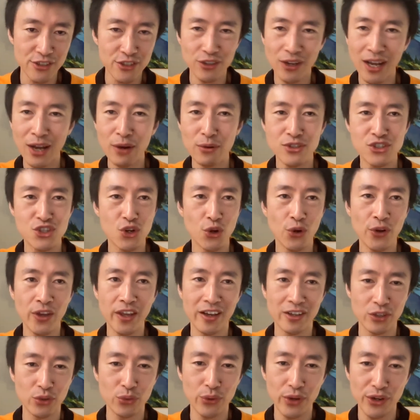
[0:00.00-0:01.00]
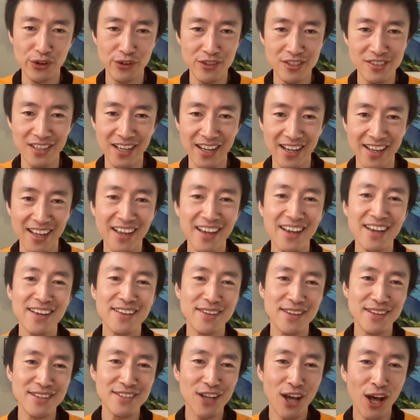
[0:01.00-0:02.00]
So I was joking on Twitter. It's like
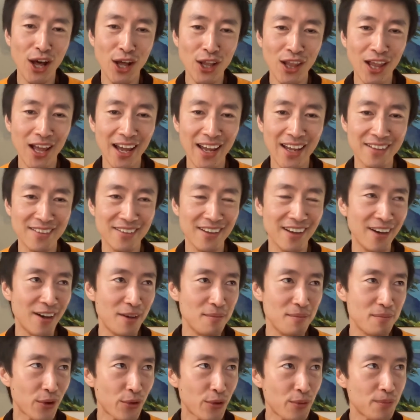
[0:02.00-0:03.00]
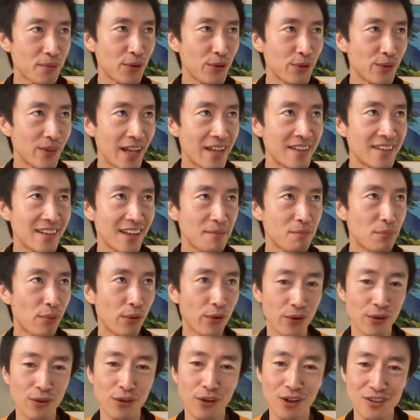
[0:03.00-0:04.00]
these online um, crypto lending
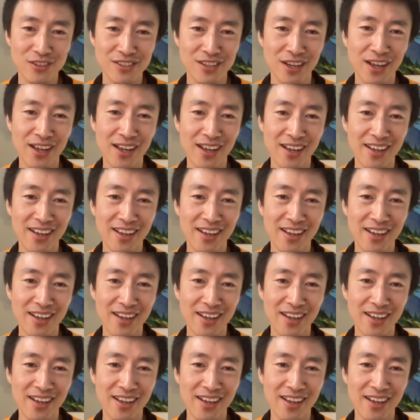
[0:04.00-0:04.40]
protocols.